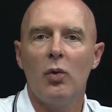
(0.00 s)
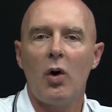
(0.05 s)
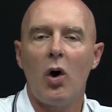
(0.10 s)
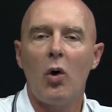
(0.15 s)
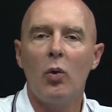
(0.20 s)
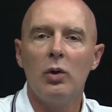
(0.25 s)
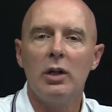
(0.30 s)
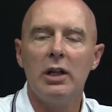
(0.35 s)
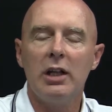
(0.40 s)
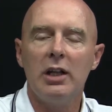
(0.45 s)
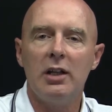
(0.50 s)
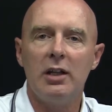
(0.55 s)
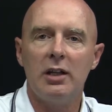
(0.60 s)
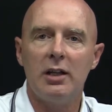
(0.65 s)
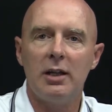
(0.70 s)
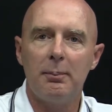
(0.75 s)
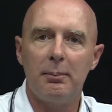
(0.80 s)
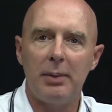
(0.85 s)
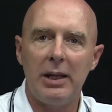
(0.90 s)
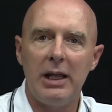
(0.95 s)
only
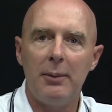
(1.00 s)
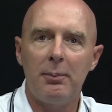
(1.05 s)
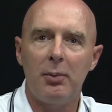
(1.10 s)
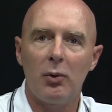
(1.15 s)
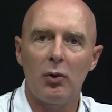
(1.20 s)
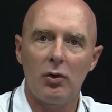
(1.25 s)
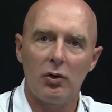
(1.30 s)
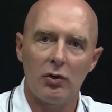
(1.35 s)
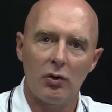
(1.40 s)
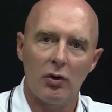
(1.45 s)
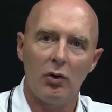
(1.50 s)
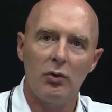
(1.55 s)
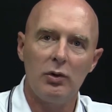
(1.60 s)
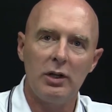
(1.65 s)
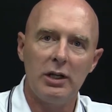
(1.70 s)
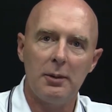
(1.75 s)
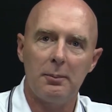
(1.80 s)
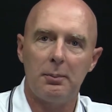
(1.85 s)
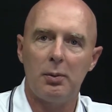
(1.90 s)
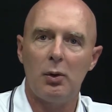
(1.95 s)
people or
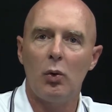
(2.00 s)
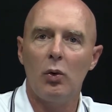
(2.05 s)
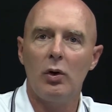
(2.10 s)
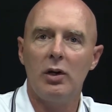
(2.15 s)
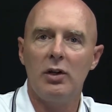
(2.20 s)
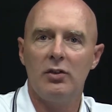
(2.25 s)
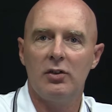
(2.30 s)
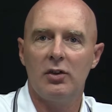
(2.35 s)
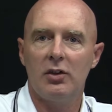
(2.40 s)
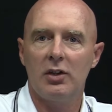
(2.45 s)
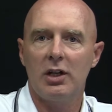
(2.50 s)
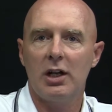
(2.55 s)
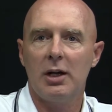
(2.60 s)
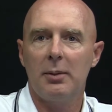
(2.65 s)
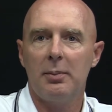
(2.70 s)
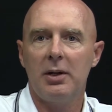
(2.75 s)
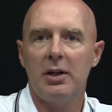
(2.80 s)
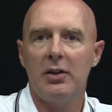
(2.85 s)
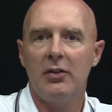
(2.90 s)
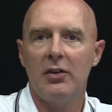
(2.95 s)
only employees in the
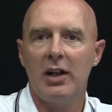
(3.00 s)
company